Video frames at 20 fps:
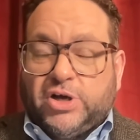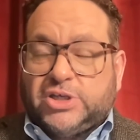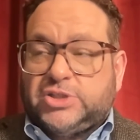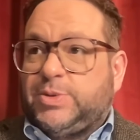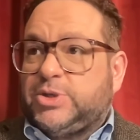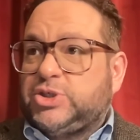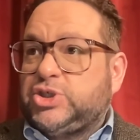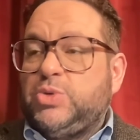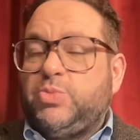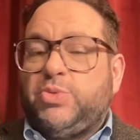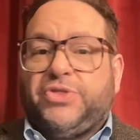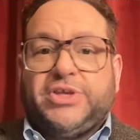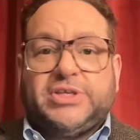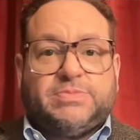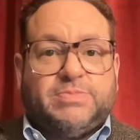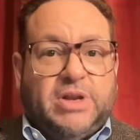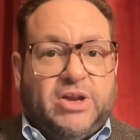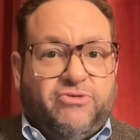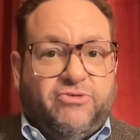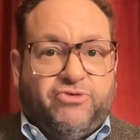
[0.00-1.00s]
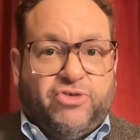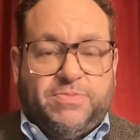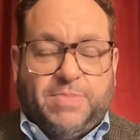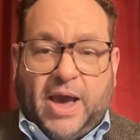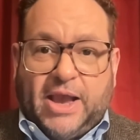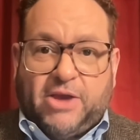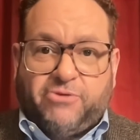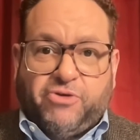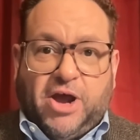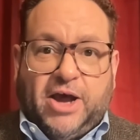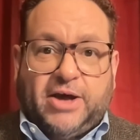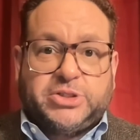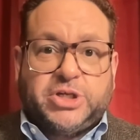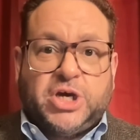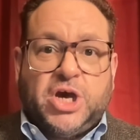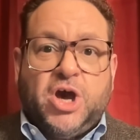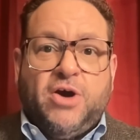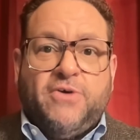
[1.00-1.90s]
especially with his military background,